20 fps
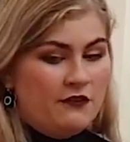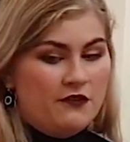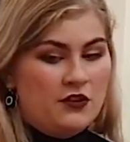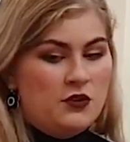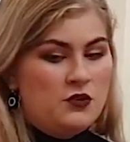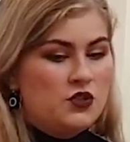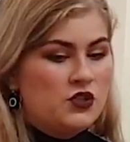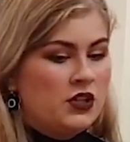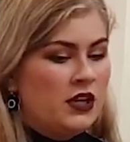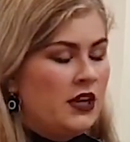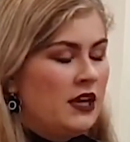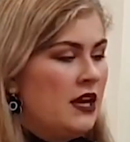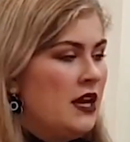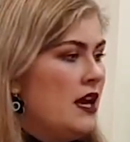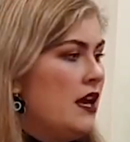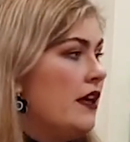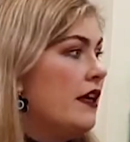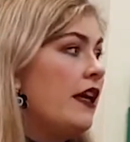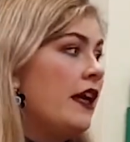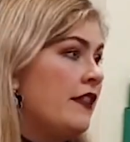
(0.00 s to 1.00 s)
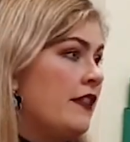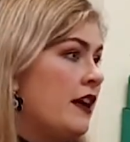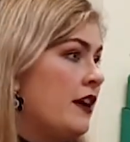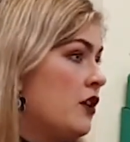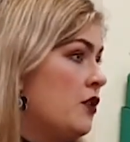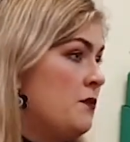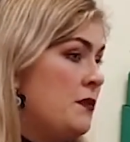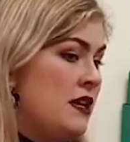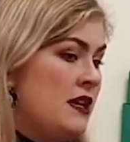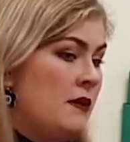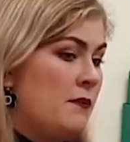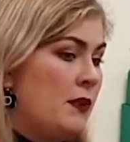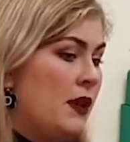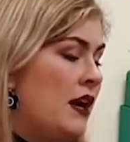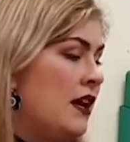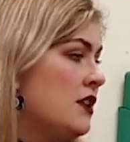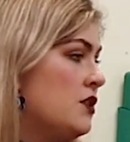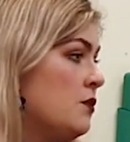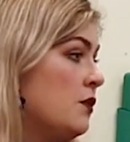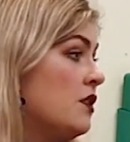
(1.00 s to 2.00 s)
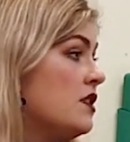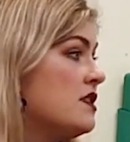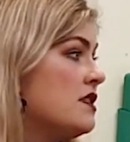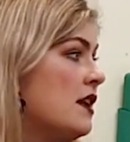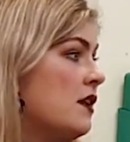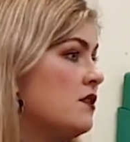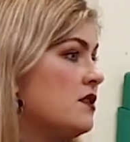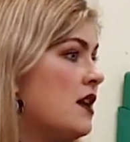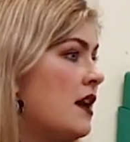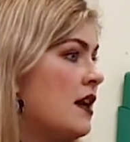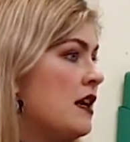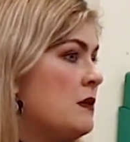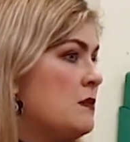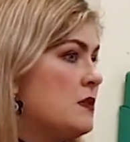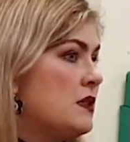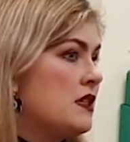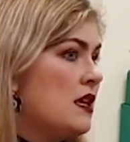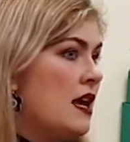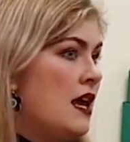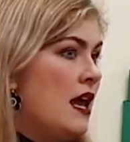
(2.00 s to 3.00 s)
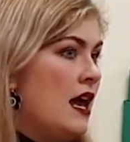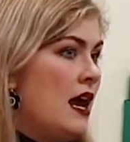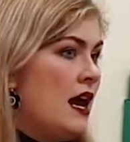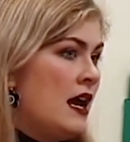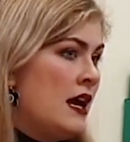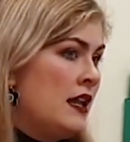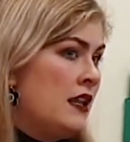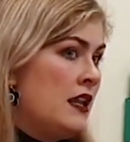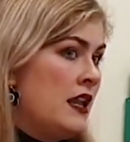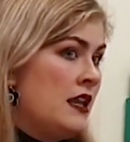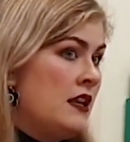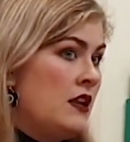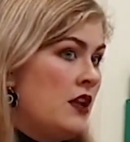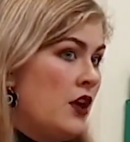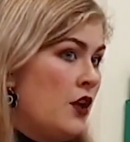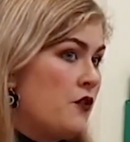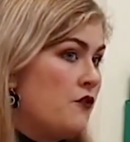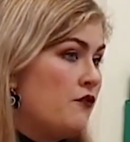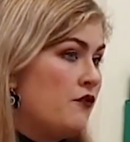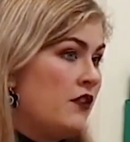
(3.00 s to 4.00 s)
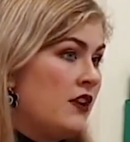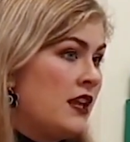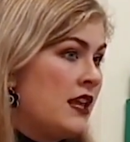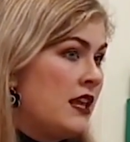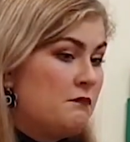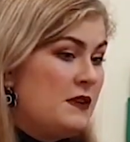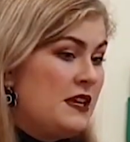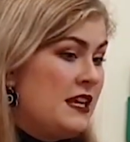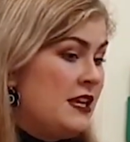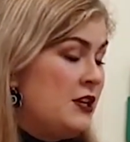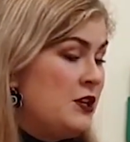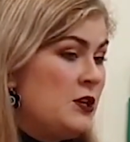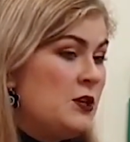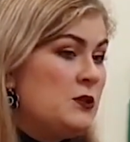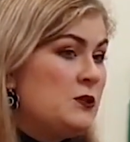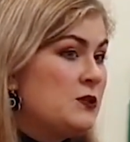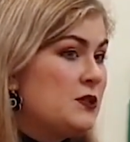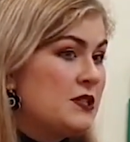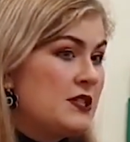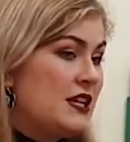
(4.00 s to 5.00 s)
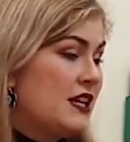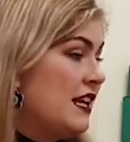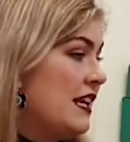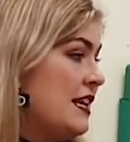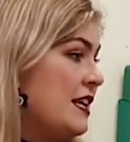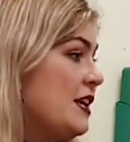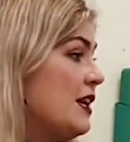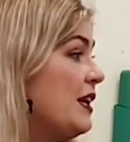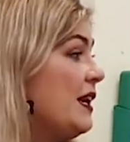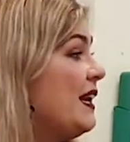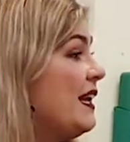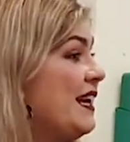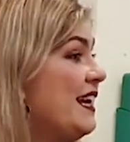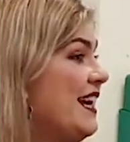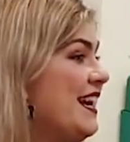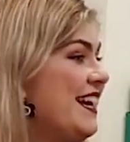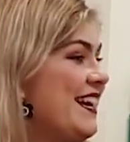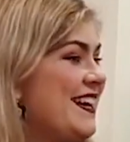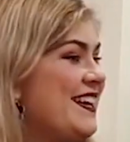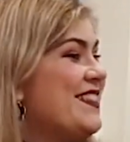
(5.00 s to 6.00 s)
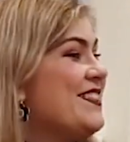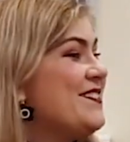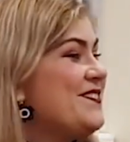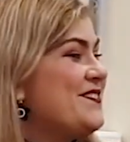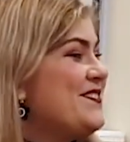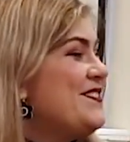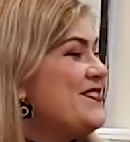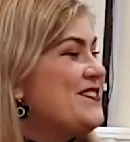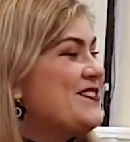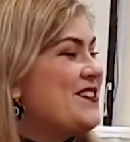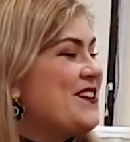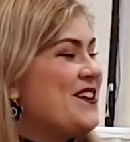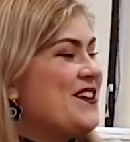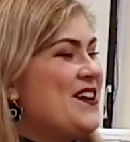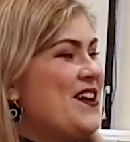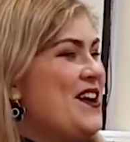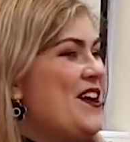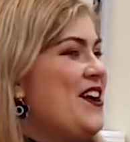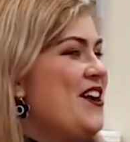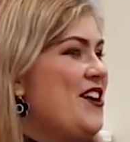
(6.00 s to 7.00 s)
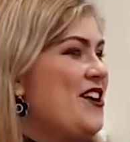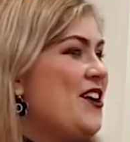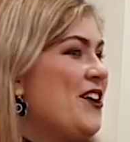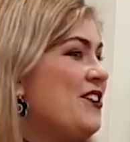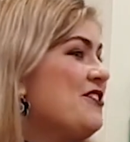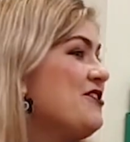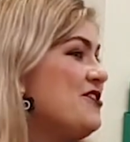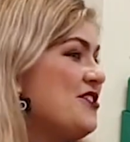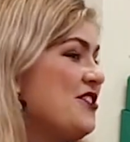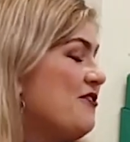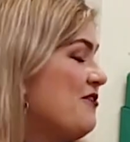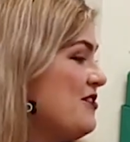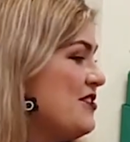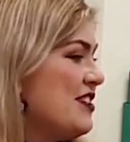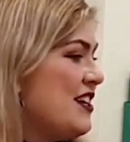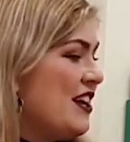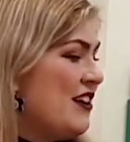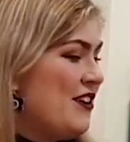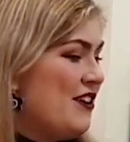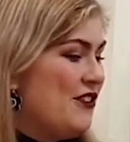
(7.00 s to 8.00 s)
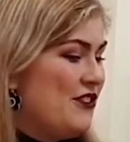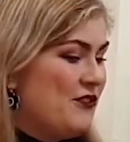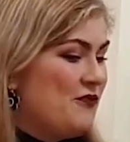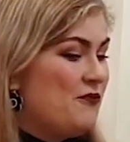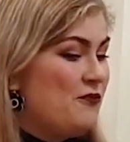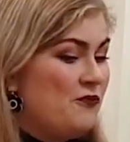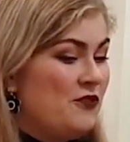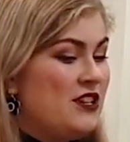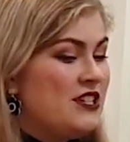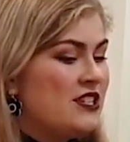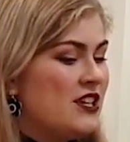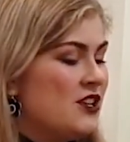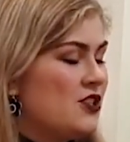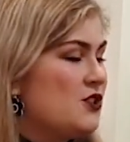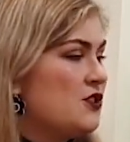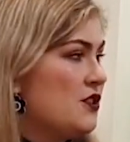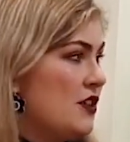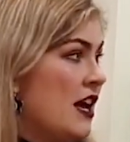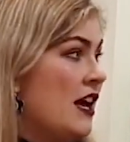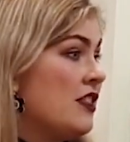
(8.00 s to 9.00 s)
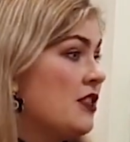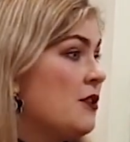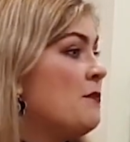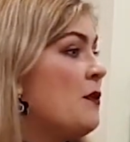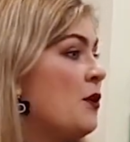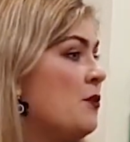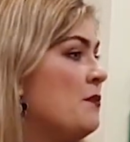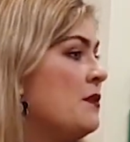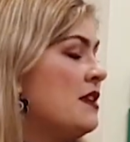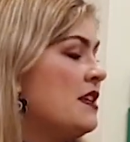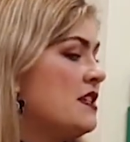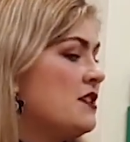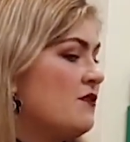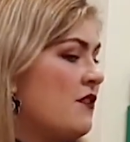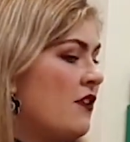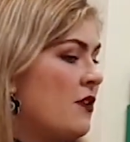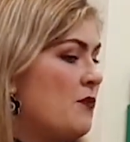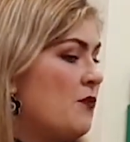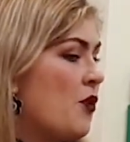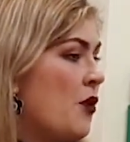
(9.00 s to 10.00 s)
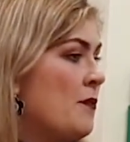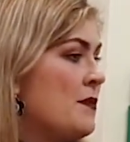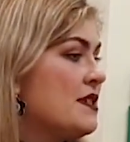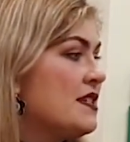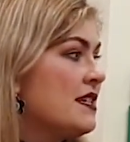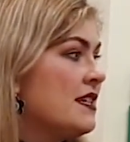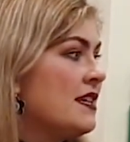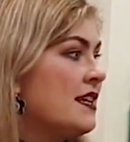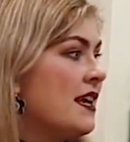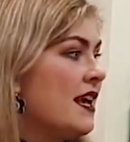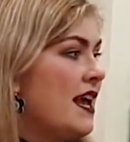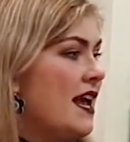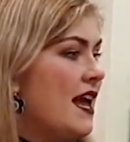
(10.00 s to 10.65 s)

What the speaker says: future that could be applied to other cell types, and then hopefully be used clinically in the future, because obviously the research at the moment is very promising.